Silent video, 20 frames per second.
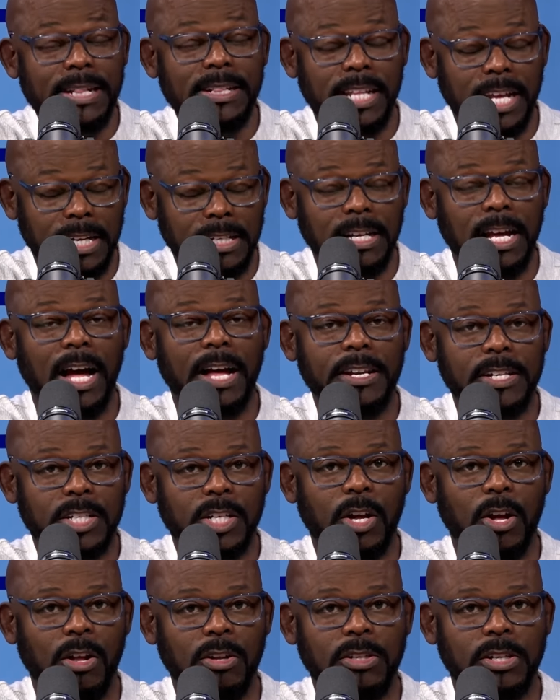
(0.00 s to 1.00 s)
that God has
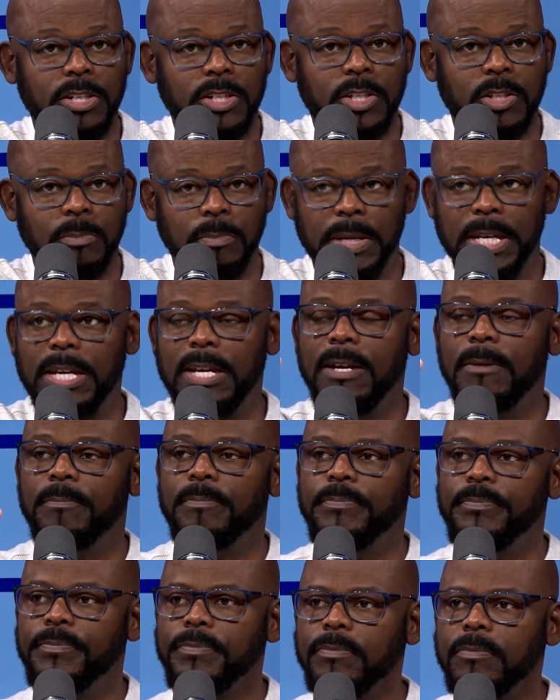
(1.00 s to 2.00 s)
called us to be,
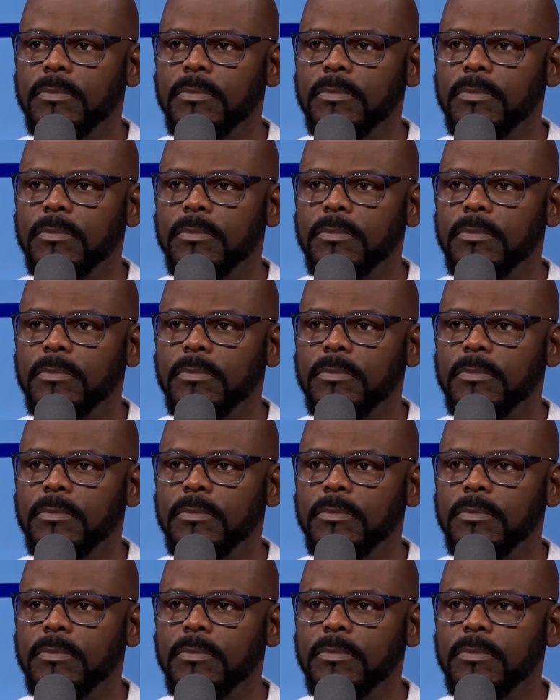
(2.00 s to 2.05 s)
mm-hmm.